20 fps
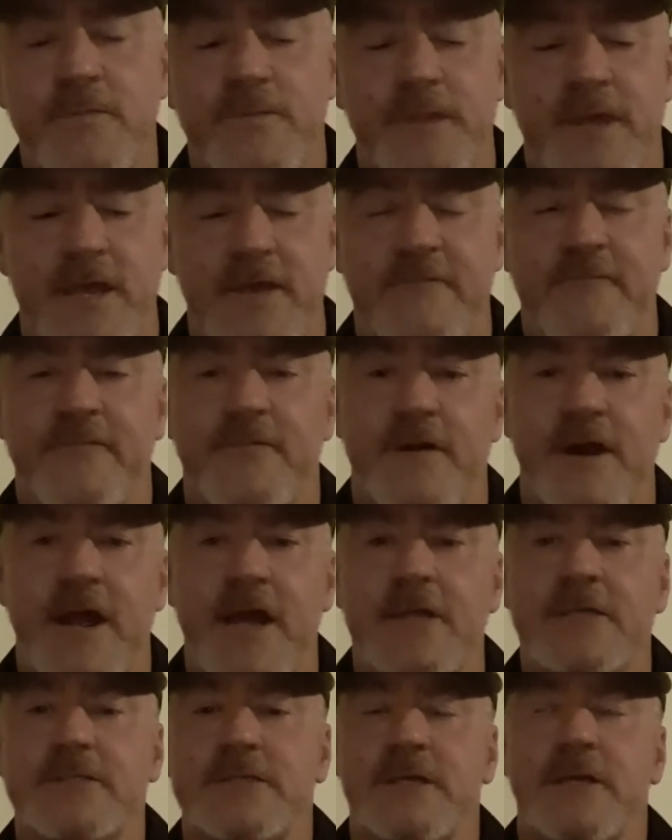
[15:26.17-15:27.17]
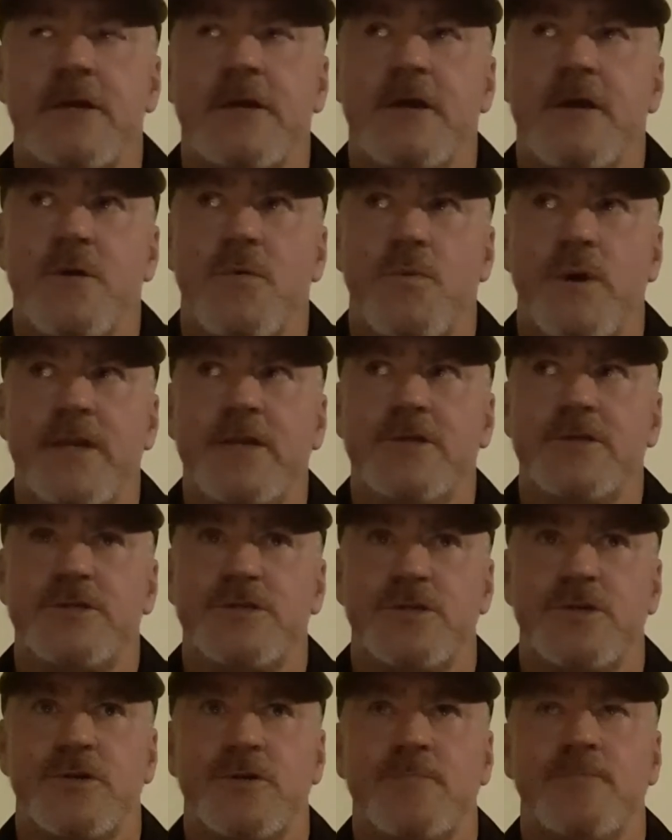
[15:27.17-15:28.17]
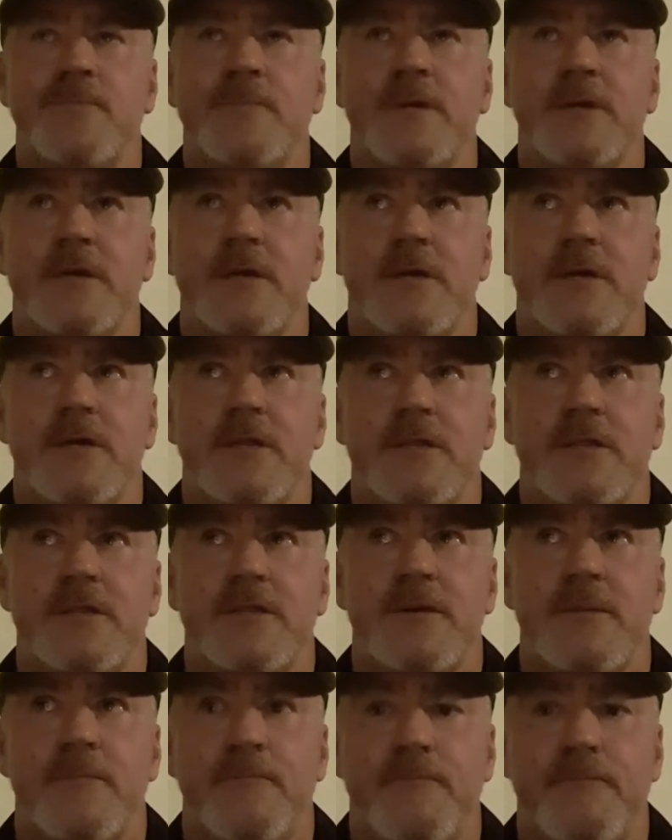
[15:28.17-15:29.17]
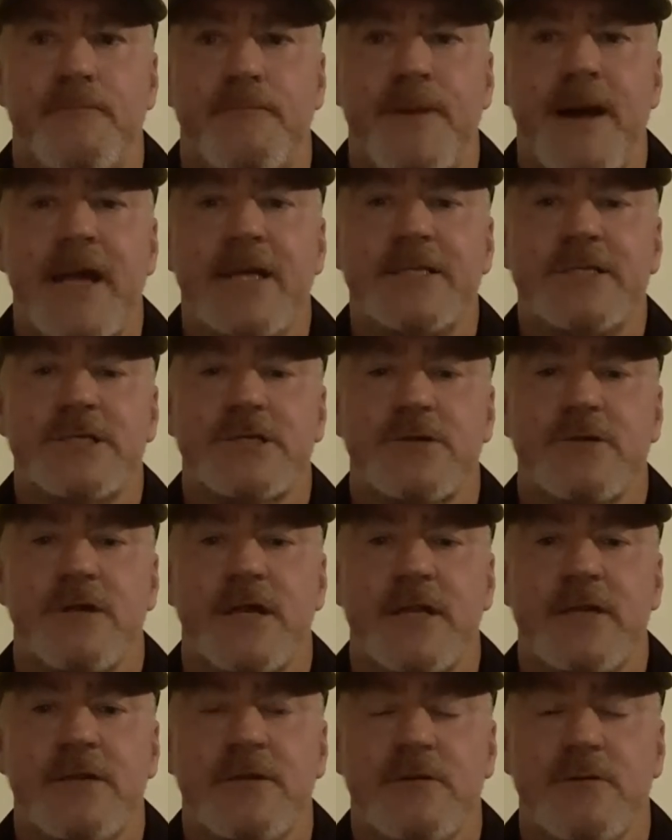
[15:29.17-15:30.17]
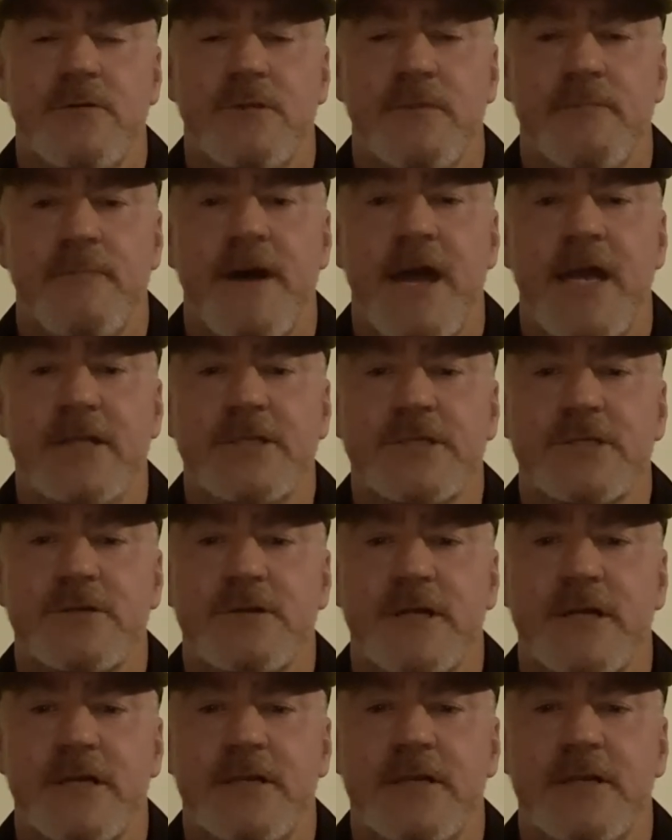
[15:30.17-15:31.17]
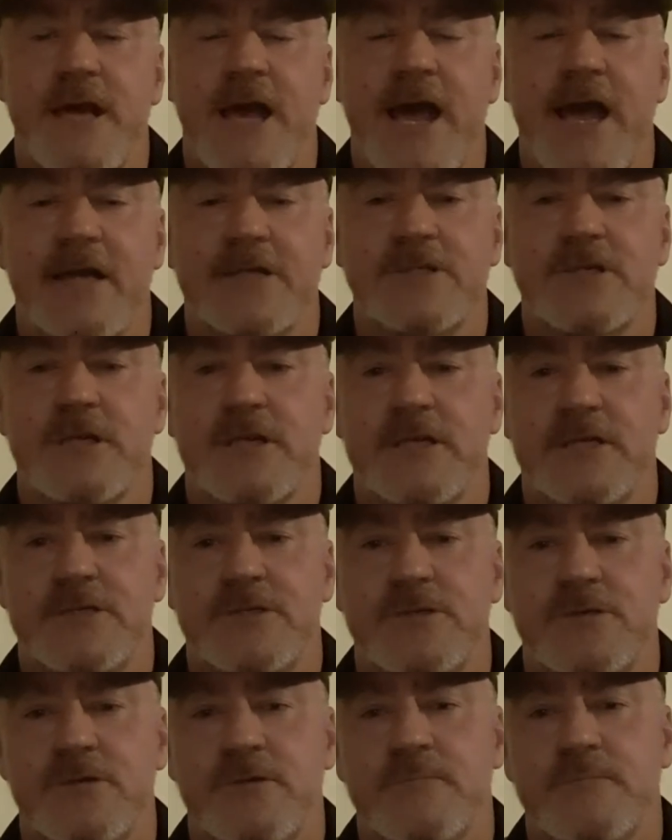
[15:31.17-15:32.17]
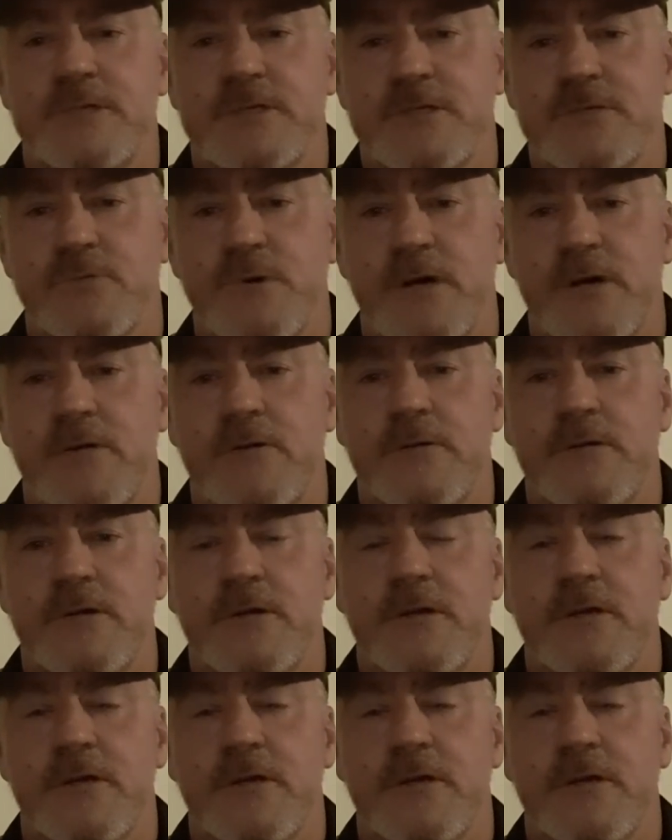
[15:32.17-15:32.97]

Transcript: the Infirays, when you zoom, the base screen or the main screen actually zooms as well.